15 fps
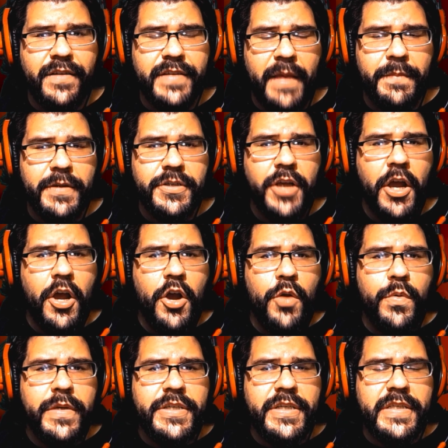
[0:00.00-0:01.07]
damage,
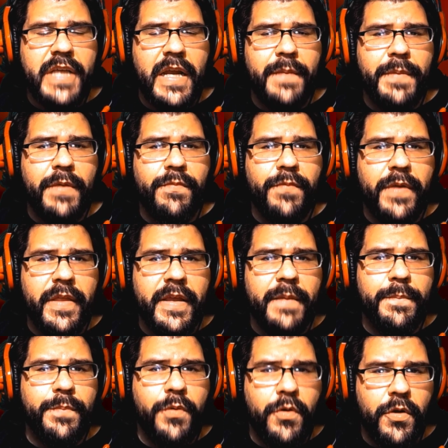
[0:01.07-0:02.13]
which is going to be really
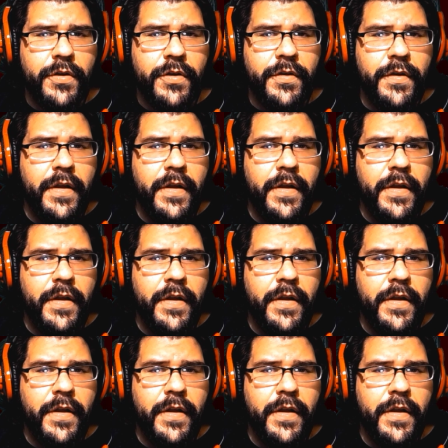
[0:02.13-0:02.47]
important.